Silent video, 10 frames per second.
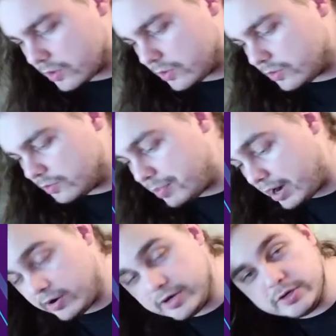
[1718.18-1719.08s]
the
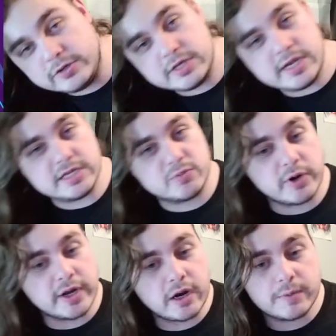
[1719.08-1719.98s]
Baron use is pretty
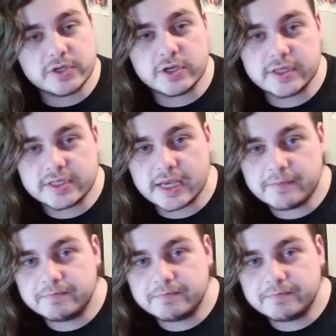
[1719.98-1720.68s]
garbage in this game.